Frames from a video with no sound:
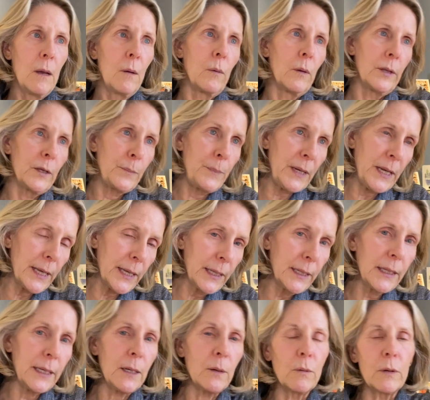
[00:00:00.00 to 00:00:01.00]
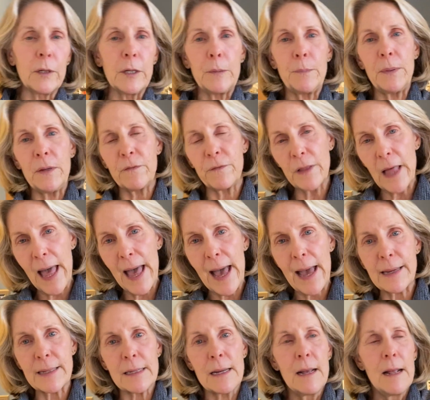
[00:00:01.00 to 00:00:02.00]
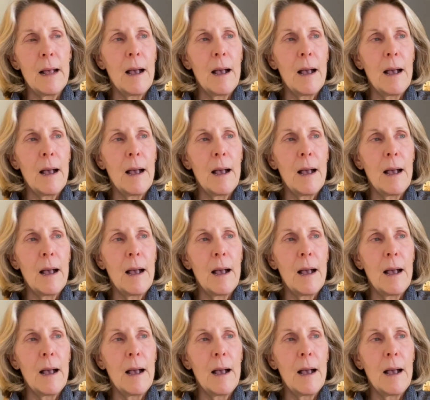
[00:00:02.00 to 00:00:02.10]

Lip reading: Will it be hilly? Will it be flat?